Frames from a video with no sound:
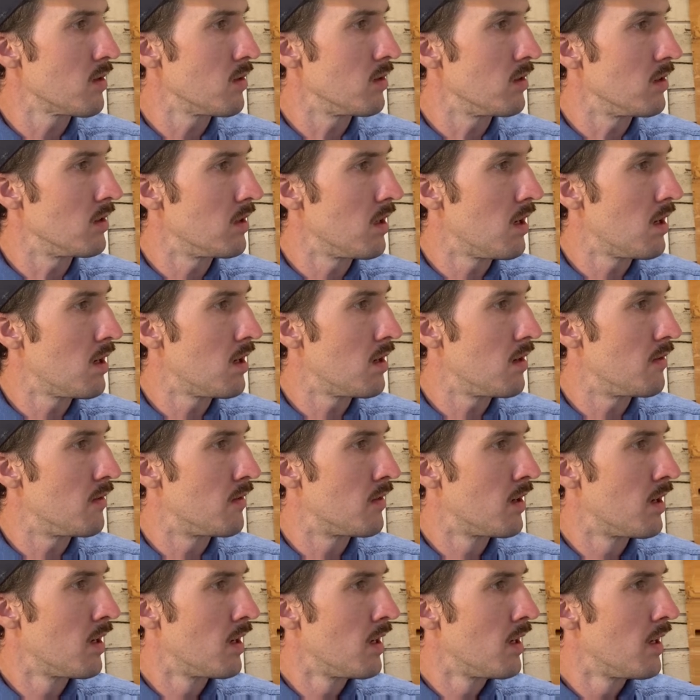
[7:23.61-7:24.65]
love,
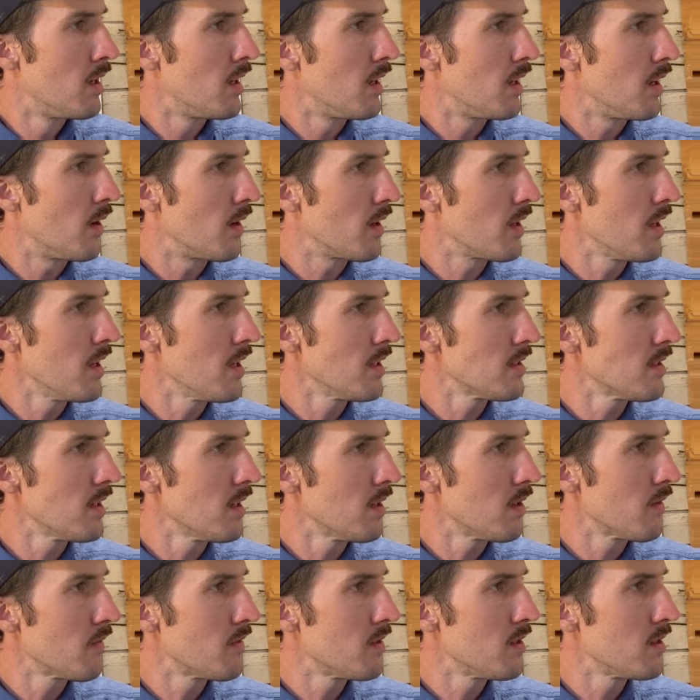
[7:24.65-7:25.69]
now I can't
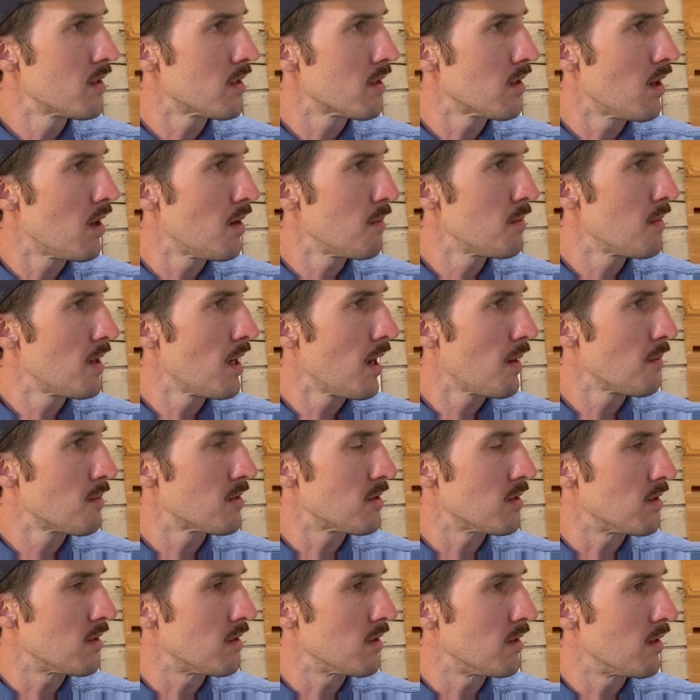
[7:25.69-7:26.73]
tell if these are hubcaps
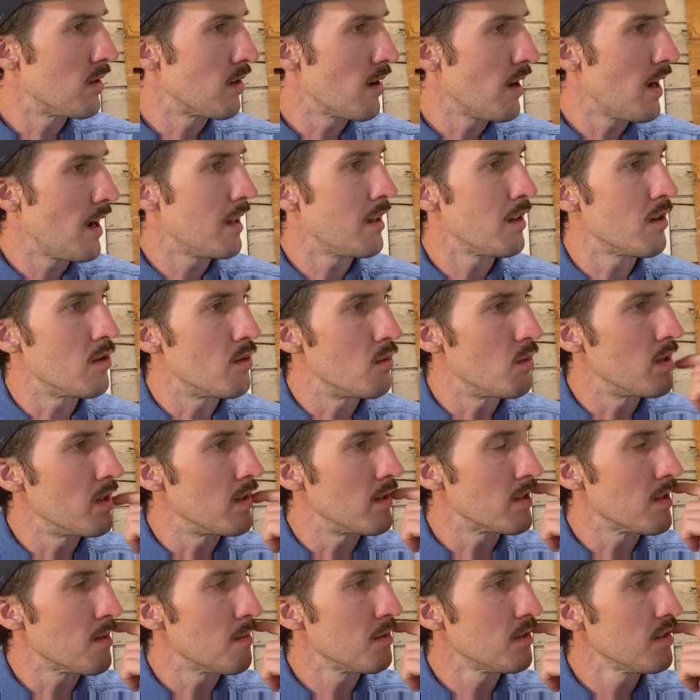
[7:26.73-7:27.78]
or, or alloy
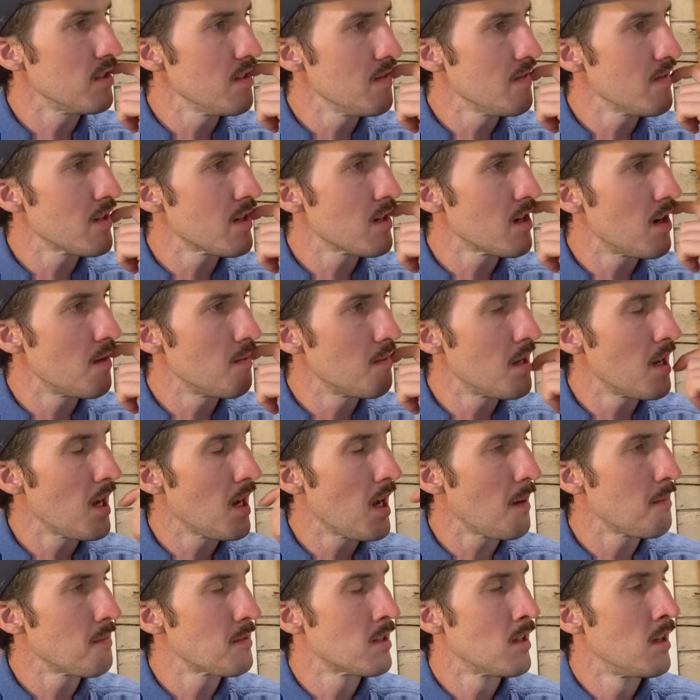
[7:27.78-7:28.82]
wheels. I believe they're
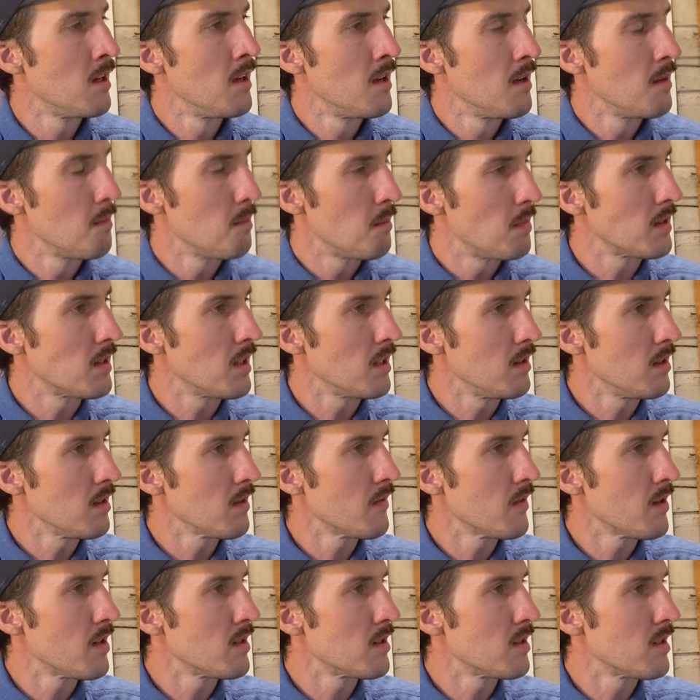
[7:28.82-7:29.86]
hubcaps, but they look
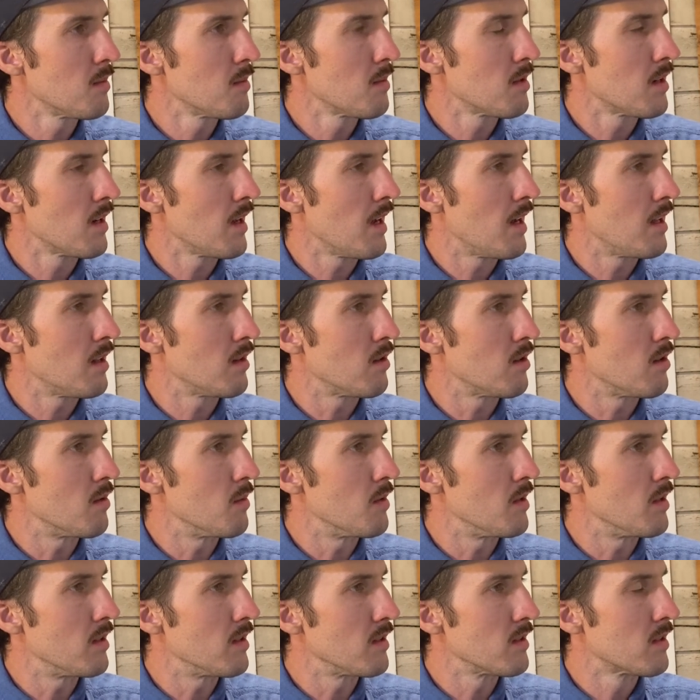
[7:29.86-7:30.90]
very similar to alloy
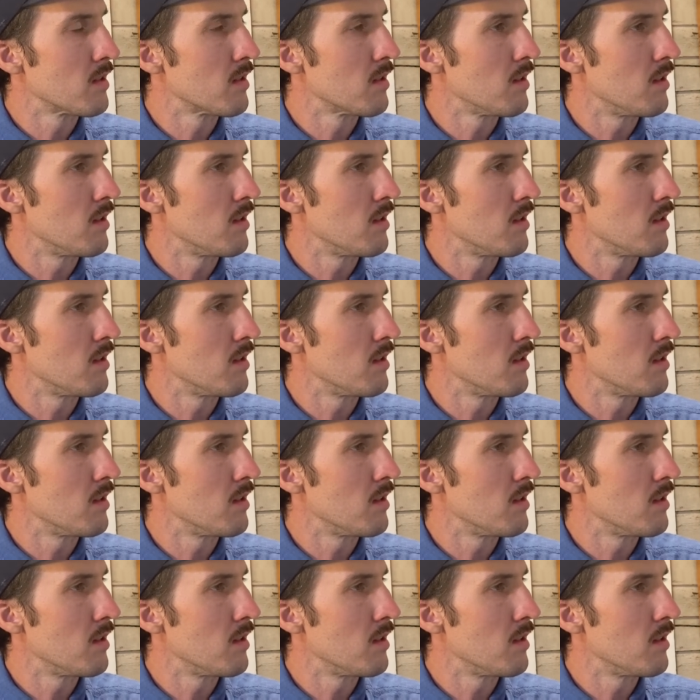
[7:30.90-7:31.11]
wheels.